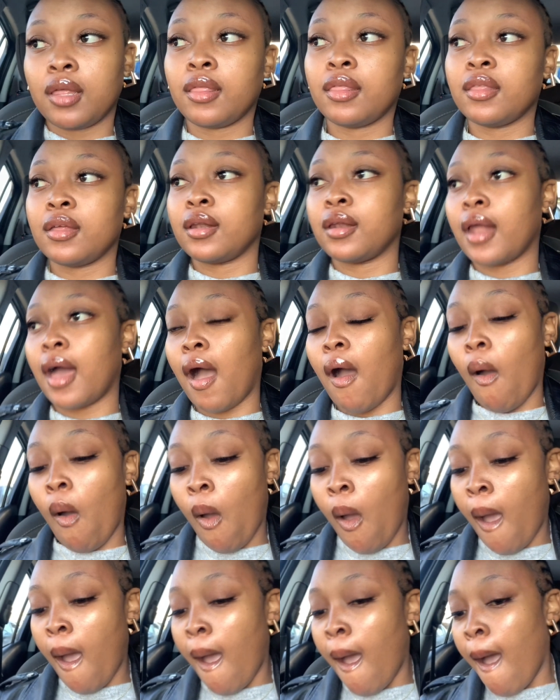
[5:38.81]
And now
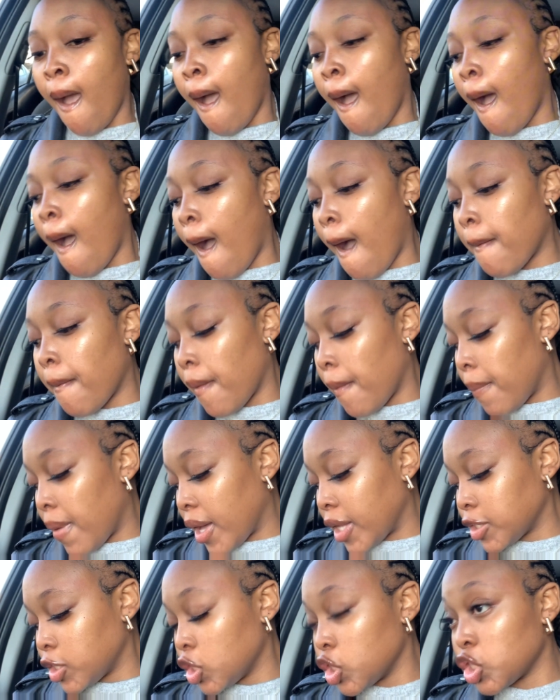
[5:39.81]
I'm
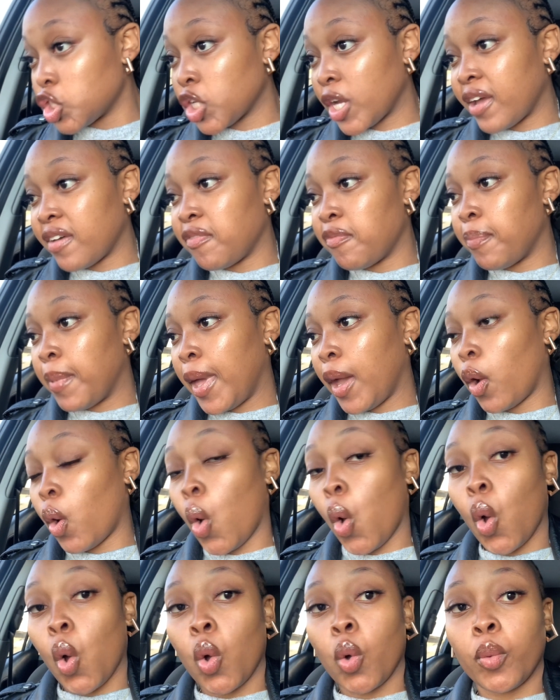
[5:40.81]
about to drive back
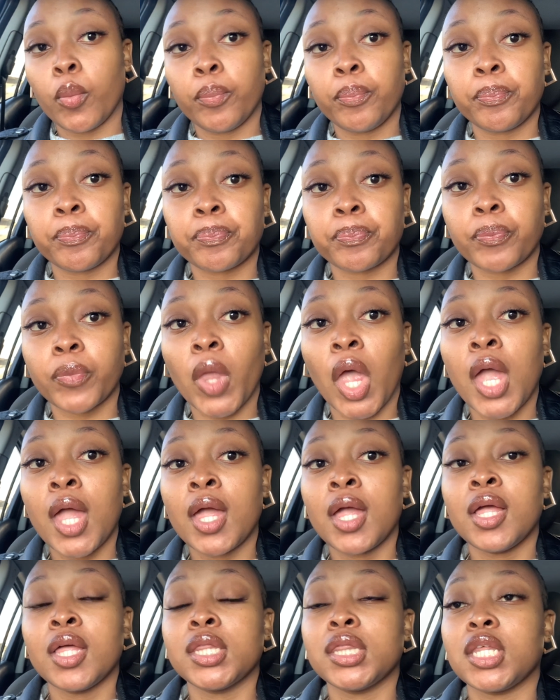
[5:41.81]
home.
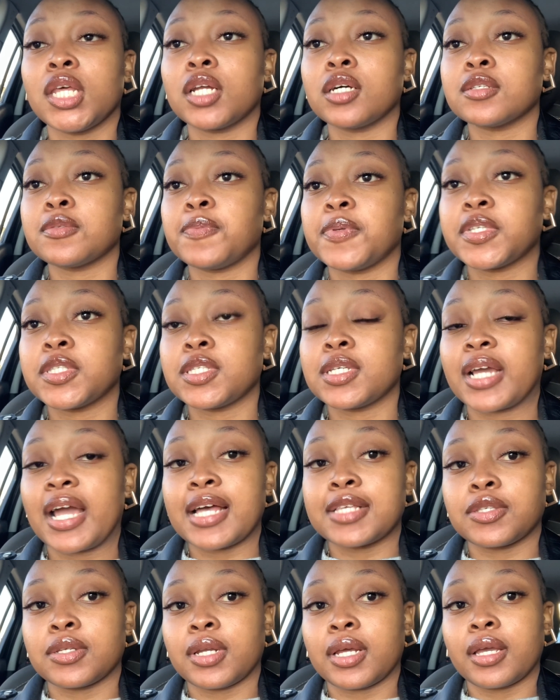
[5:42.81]
And I'll speak to you
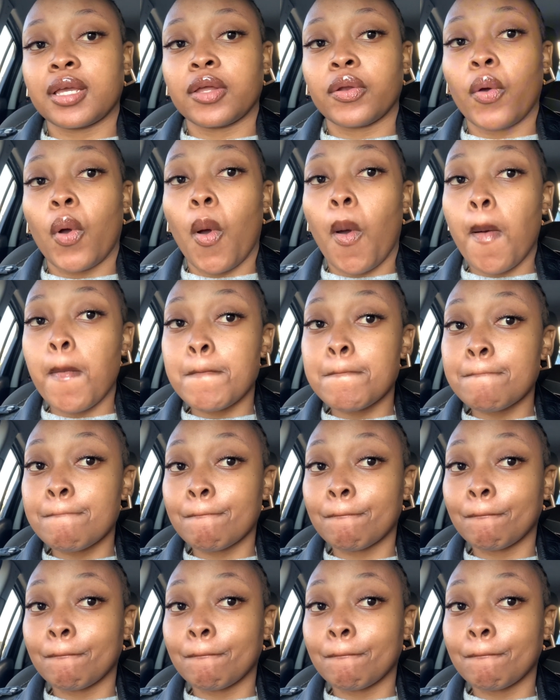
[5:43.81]
guys when I get home.